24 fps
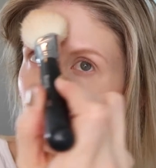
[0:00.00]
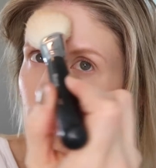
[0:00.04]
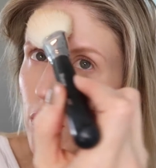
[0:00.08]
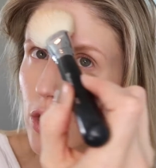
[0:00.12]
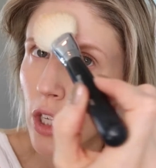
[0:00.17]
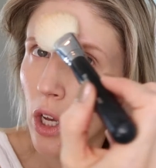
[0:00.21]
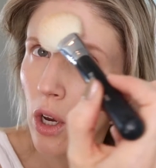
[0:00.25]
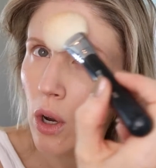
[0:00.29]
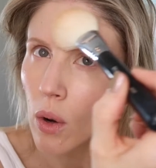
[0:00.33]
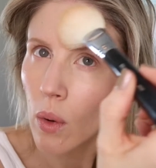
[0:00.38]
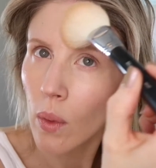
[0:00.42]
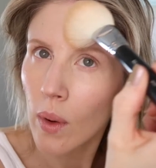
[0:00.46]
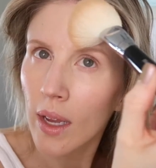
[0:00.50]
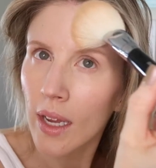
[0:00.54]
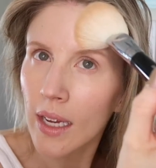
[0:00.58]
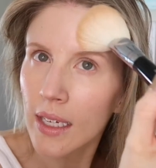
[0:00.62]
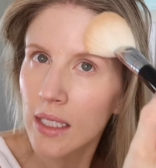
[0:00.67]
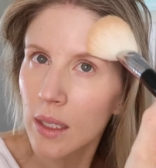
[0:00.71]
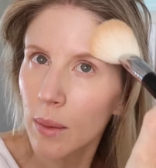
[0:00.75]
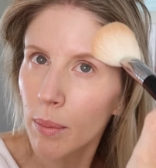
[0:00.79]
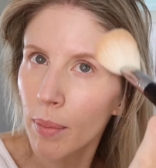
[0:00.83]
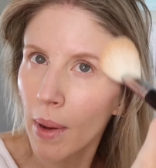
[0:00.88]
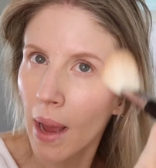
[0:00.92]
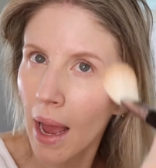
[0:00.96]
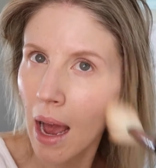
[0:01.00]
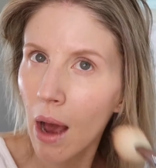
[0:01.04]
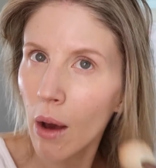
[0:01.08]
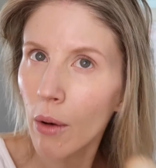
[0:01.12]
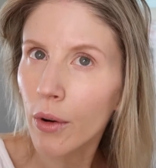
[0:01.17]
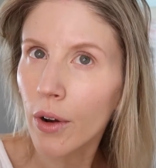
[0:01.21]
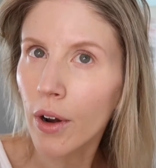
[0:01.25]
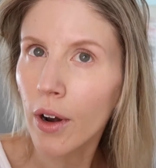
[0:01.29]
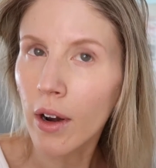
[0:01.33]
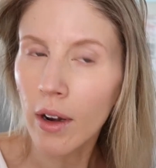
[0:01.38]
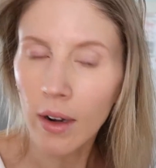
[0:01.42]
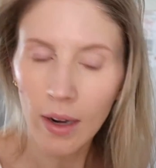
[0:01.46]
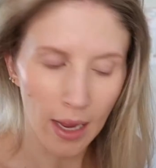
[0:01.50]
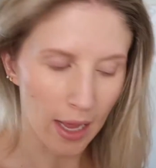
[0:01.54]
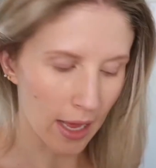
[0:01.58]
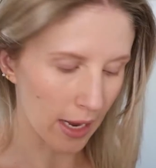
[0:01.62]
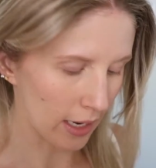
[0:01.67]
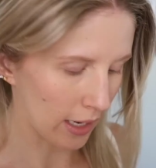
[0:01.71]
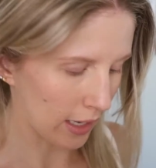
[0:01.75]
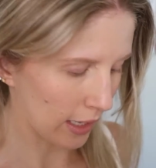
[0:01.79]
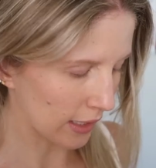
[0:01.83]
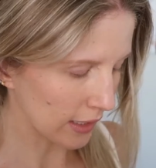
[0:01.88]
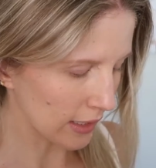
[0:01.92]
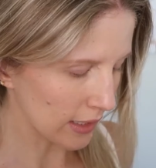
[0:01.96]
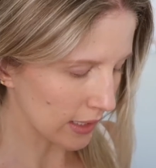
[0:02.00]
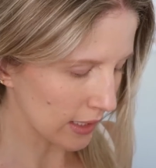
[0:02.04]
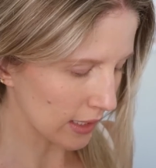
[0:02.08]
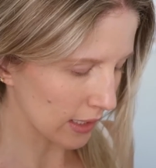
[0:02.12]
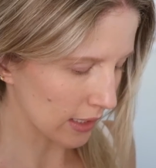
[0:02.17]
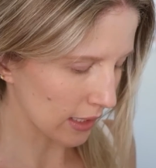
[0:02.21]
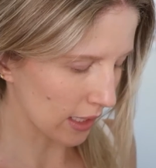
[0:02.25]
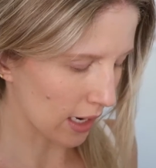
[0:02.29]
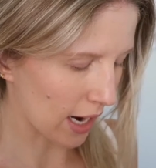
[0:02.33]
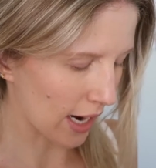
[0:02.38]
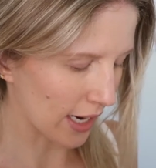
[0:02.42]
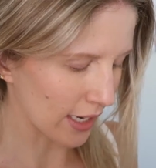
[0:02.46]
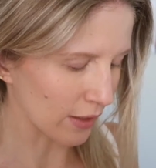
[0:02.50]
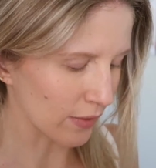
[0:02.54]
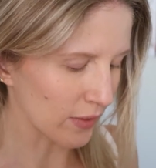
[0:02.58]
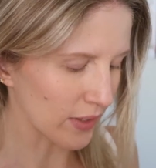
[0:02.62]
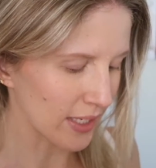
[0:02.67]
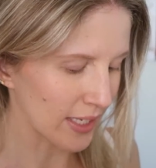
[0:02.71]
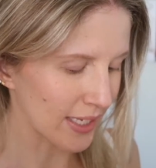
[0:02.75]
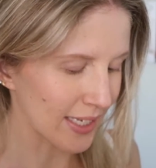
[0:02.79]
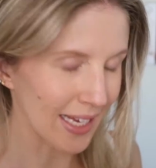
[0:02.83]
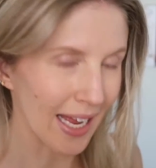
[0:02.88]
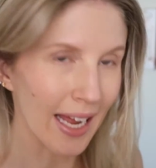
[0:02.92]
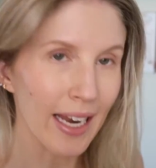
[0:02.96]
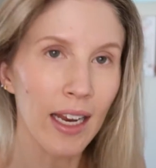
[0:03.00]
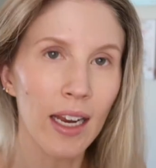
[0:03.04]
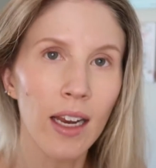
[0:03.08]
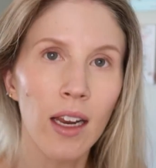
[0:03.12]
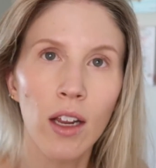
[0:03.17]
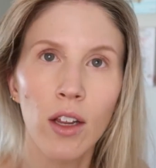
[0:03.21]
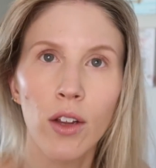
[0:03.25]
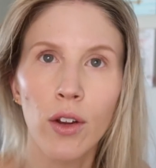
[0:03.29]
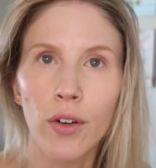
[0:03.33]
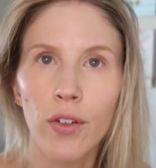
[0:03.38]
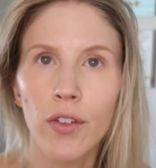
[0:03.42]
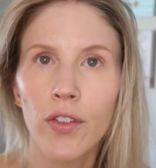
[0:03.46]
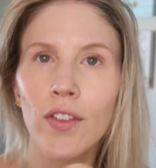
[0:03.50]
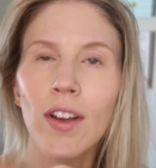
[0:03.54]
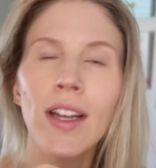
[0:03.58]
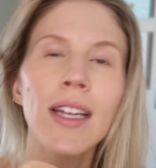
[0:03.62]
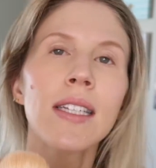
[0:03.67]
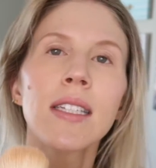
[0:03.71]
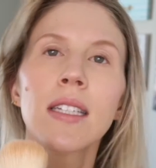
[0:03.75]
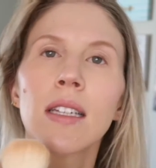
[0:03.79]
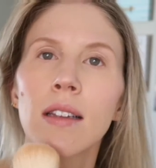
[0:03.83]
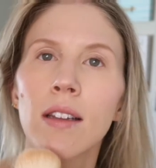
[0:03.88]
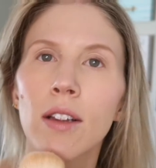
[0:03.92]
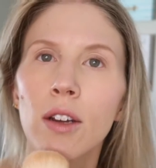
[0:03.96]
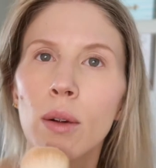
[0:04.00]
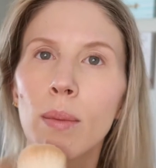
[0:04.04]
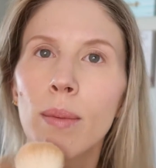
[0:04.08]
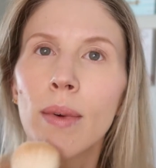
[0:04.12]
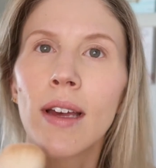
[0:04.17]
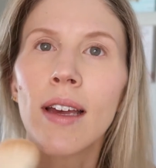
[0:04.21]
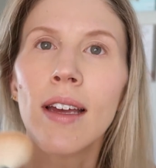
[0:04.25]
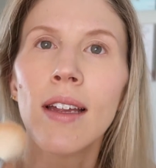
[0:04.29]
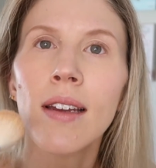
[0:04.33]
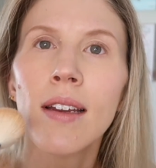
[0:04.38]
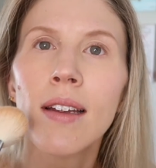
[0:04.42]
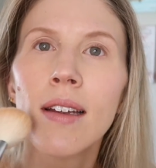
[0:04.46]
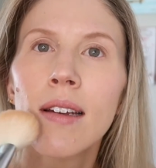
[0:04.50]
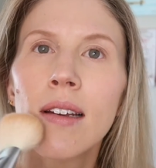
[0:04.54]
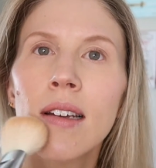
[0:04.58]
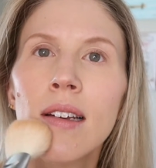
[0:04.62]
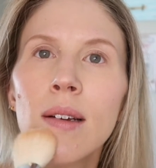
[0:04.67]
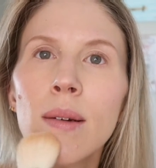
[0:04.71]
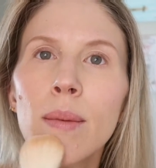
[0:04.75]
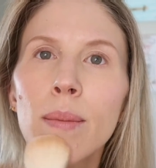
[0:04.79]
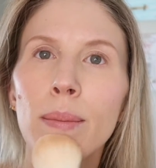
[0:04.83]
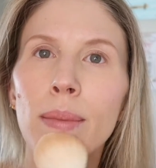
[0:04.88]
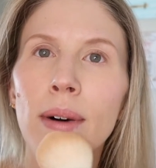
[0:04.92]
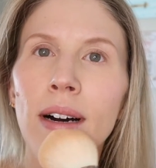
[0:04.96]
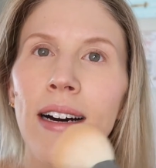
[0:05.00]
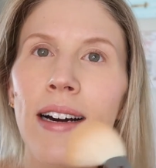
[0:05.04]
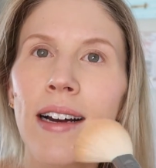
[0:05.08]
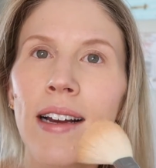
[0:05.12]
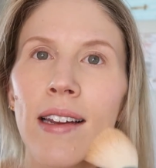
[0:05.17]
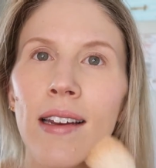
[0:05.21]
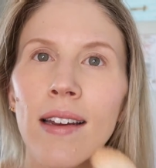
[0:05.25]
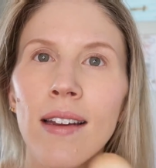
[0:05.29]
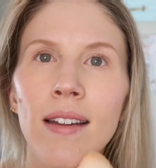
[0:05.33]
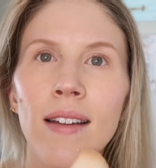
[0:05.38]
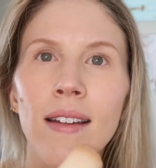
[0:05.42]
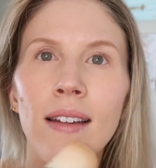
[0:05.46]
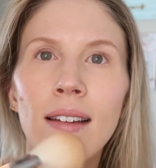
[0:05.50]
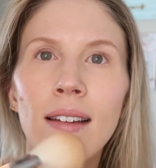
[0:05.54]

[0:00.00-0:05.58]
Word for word: So it's a powder and it is kind of setting your face a little bit, but